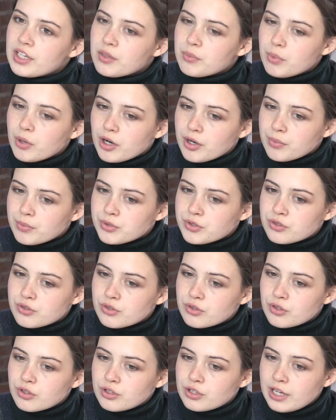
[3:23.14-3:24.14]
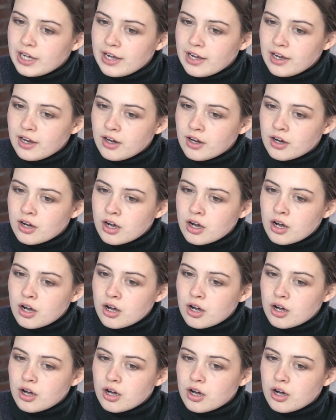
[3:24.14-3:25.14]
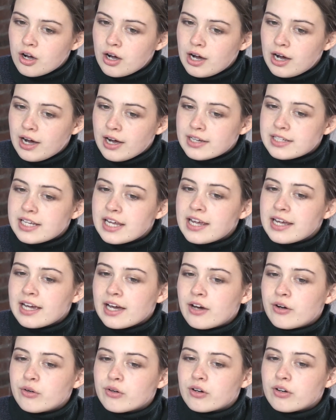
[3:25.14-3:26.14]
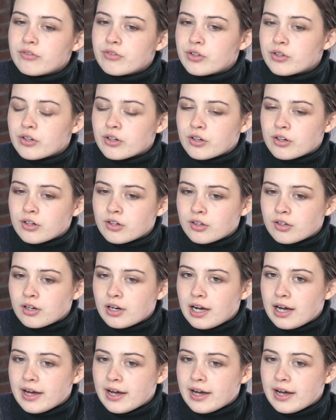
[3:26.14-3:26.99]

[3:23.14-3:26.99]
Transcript: pumps, they take out of your